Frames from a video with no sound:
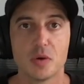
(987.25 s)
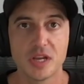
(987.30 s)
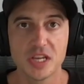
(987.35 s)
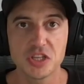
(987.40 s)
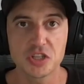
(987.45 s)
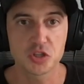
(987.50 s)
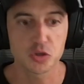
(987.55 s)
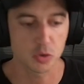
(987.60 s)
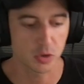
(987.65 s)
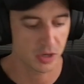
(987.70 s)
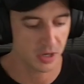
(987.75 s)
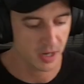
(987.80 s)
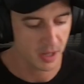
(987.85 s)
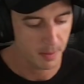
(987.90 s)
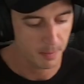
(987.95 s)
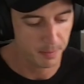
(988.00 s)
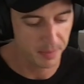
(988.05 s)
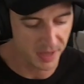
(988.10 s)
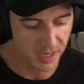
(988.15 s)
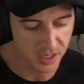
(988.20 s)
in
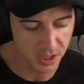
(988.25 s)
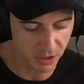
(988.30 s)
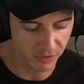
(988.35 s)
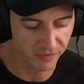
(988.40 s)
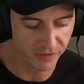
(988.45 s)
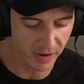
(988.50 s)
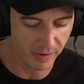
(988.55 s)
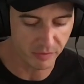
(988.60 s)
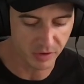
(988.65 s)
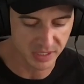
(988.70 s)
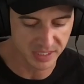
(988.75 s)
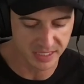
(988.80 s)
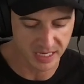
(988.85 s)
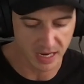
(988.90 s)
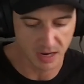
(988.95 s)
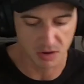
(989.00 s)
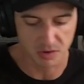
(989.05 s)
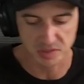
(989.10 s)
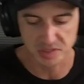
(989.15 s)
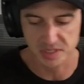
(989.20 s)
short, pick your favorite
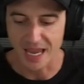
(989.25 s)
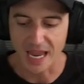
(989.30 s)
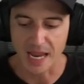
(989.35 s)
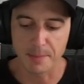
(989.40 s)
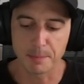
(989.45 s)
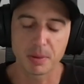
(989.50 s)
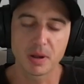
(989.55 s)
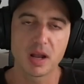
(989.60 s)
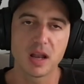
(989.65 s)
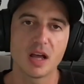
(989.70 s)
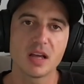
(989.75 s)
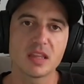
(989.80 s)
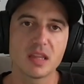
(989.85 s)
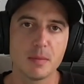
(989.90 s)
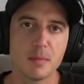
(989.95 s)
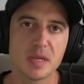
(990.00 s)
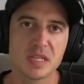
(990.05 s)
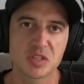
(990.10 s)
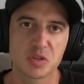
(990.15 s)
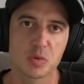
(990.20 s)
sounds and plug
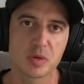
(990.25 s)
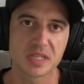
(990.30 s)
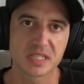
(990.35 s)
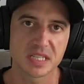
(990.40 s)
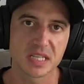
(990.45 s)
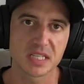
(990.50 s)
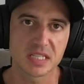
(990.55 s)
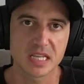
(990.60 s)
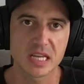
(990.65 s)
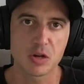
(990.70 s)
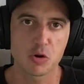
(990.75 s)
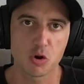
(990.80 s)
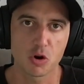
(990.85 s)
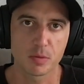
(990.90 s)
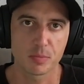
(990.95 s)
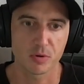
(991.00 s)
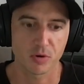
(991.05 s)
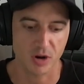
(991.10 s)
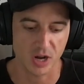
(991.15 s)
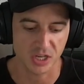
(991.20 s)
them into existing
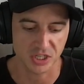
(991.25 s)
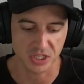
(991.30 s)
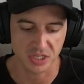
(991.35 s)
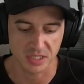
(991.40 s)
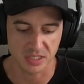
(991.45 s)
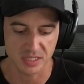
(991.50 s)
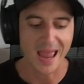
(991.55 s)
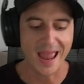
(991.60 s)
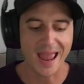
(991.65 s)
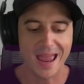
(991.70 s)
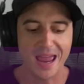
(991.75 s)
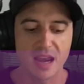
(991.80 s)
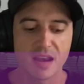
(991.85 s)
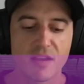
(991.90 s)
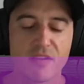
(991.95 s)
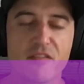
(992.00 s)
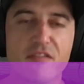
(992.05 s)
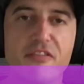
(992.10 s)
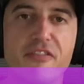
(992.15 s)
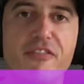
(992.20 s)
chord progressions
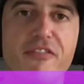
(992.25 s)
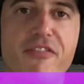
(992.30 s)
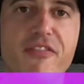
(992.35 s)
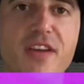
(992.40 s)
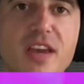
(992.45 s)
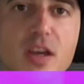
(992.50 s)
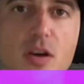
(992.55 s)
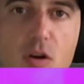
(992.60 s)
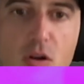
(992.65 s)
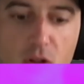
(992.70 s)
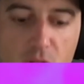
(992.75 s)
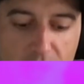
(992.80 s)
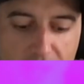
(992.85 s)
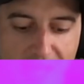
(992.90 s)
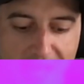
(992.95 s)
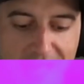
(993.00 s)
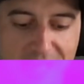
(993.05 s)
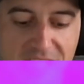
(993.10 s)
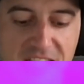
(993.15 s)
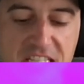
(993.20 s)
and feel
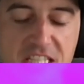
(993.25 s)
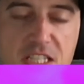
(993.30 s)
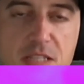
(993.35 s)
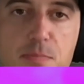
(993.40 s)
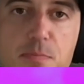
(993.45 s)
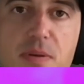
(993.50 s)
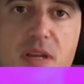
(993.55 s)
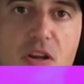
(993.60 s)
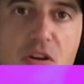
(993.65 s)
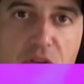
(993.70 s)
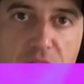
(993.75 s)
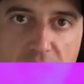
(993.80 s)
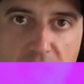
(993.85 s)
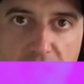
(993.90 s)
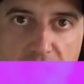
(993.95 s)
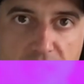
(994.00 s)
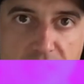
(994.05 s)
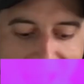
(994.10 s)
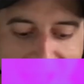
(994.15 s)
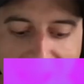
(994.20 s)
and
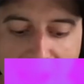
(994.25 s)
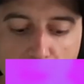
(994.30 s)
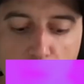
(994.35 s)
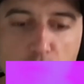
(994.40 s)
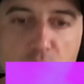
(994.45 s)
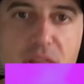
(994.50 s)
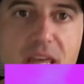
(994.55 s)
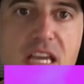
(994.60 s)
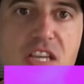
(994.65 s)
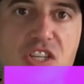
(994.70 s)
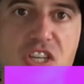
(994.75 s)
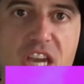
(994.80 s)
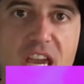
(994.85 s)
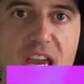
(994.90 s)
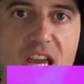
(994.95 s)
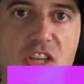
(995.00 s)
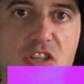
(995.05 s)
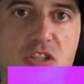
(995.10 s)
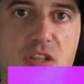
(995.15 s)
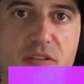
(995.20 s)
experience how they
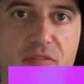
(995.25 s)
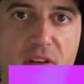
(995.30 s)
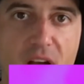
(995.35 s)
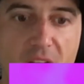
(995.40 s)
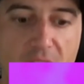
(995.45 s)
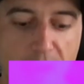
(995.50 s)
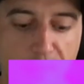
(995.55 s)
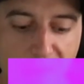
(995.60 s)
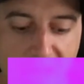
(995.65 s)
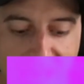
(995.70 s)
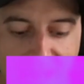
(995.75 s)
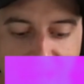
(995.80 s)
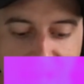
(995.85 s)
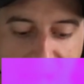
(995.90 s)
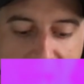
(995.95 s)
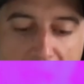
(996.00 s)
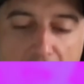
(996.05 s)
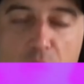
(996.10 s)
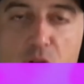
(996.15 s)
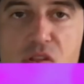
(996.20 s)
change the vibe and
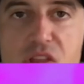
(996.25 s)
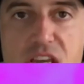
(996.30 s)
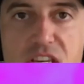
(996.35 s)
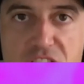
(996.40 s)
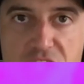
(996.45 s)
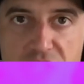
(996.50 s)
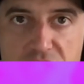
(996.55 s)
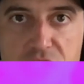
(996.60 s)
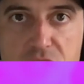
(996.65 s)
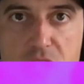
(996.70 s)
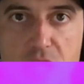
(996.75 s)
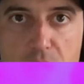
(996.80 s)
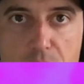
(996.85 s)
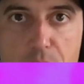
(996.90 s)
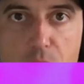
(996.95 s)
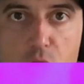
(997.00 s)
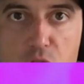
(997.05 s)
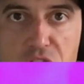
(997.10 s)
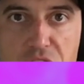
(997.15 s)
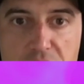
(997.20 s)
how they change the
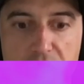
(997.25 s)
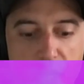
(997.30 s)
emotion.